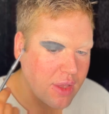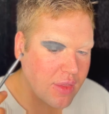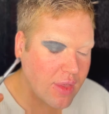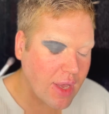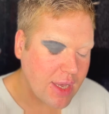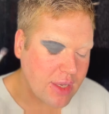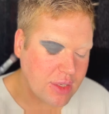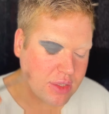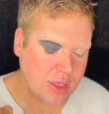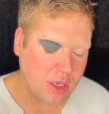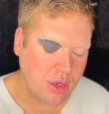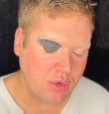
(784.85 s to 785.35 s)

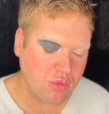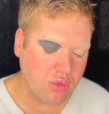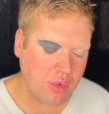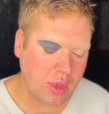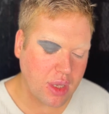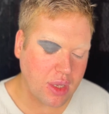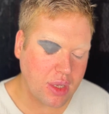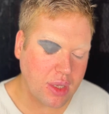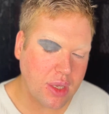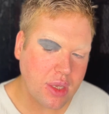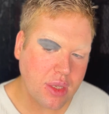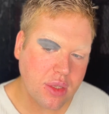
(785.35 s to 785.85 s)
that it's like
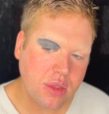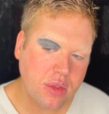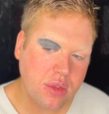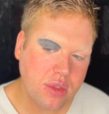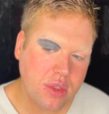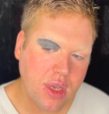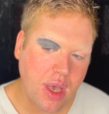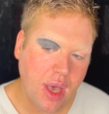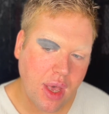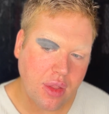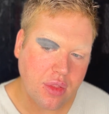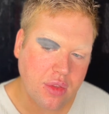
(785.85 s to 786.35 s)
really
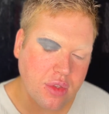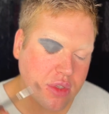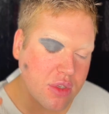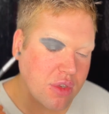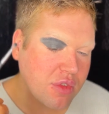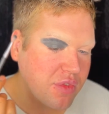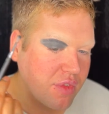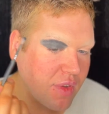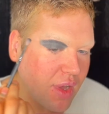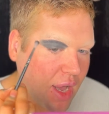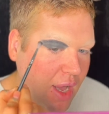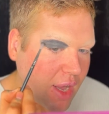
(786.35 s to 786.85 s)

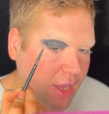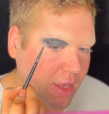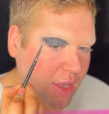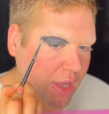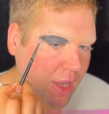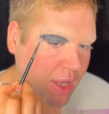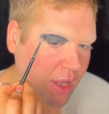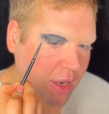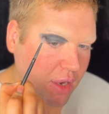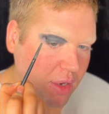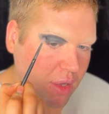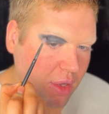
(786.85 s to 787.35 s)

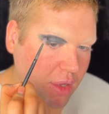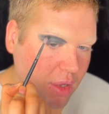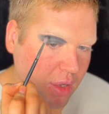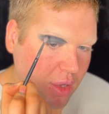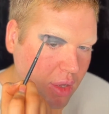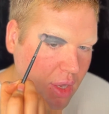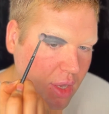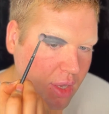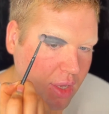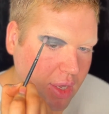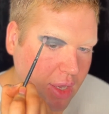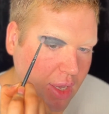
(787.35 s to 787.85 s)
intensifying
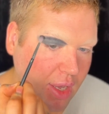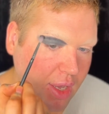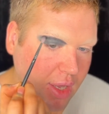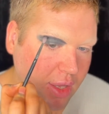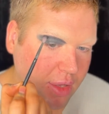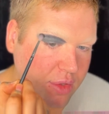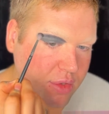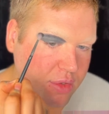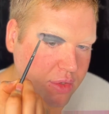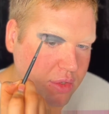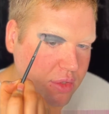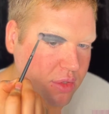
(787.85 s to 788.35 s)

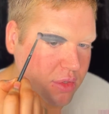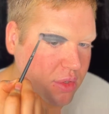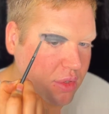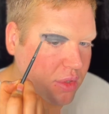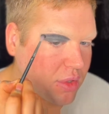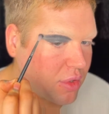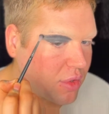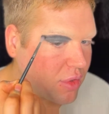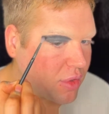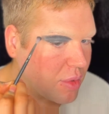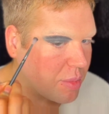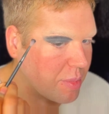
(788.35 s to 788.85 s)

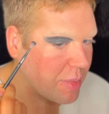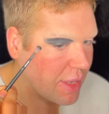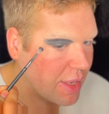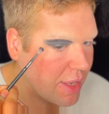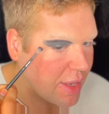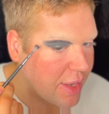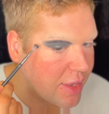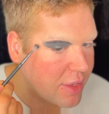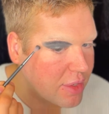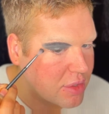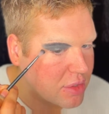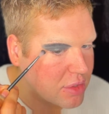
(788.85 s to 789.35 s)
against the
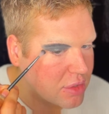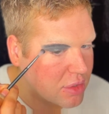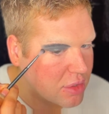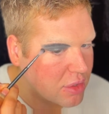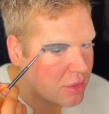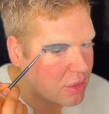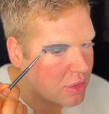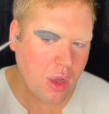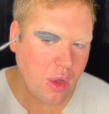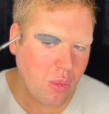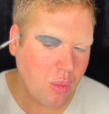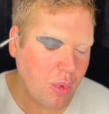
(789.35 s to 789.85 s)

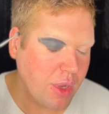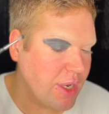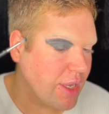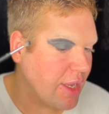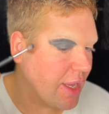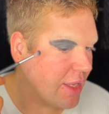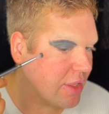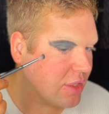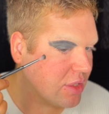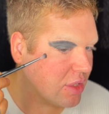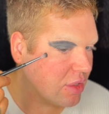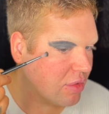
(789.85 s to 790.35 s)
base. And when you
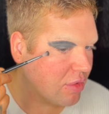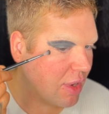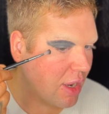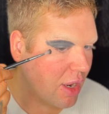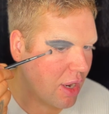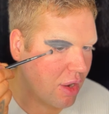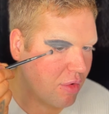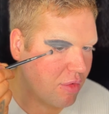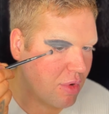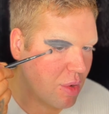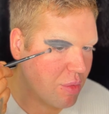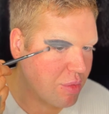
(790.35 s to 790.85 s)
get to
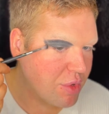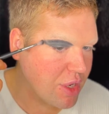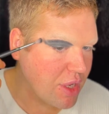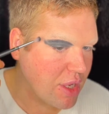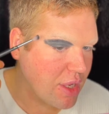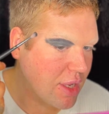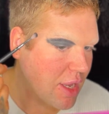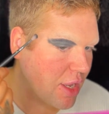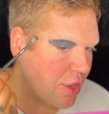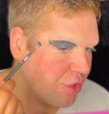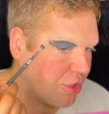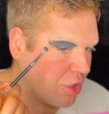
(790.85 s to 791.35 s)
around
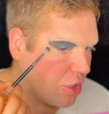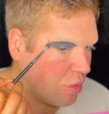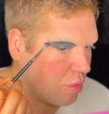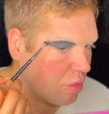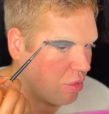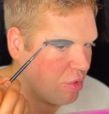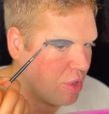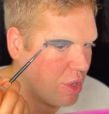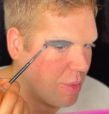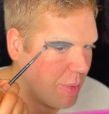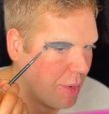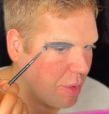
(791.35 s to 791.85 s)
here, don't
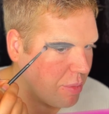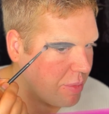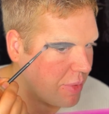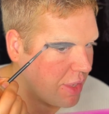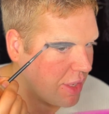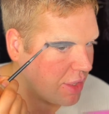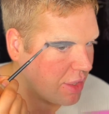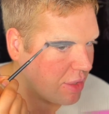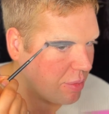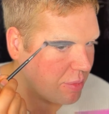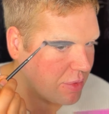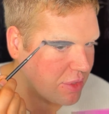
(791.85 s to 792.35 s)
worry about
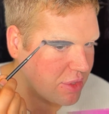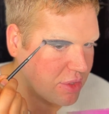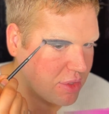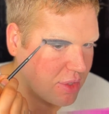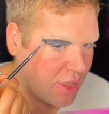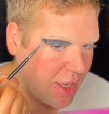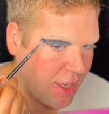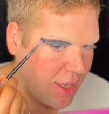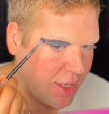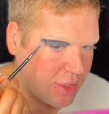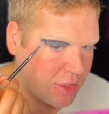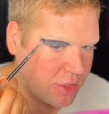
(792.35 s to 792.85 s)
making
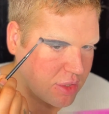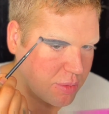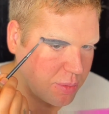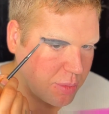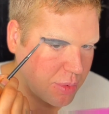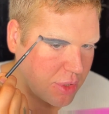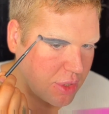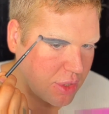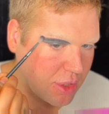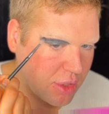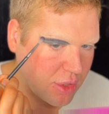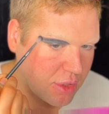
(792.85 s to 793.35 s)
mistakes,
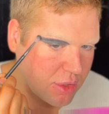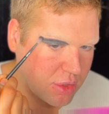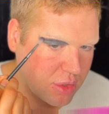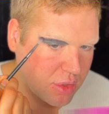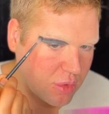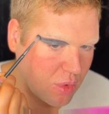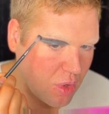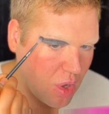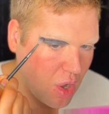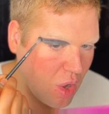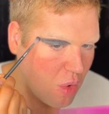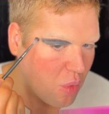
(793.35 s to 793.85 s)

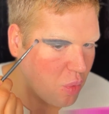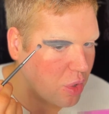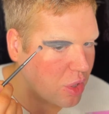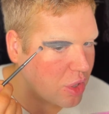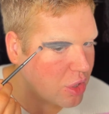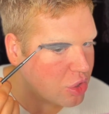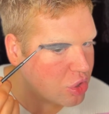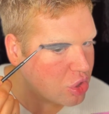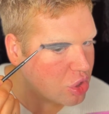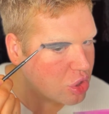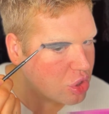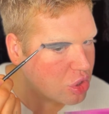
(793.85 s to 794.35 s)
because we
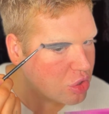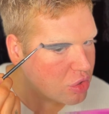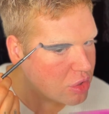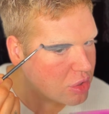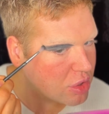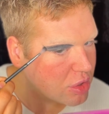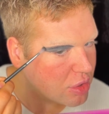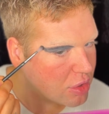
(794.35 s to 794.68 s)
can just